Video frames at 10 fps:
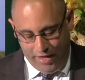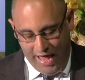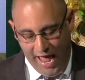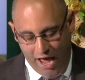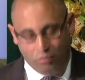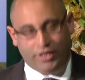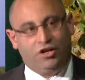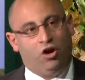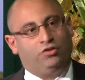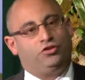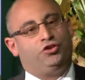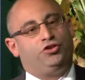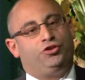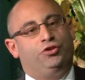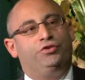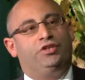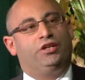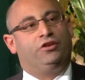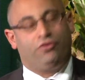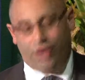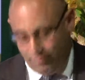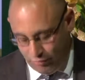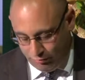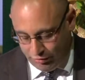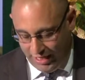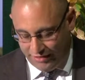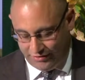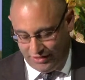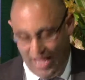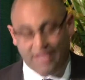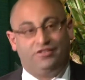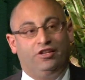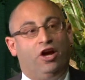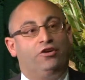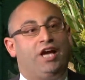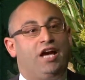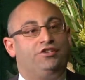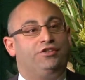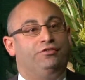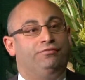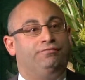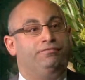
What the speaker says: how we got to choosing Cranbourne Place as the location.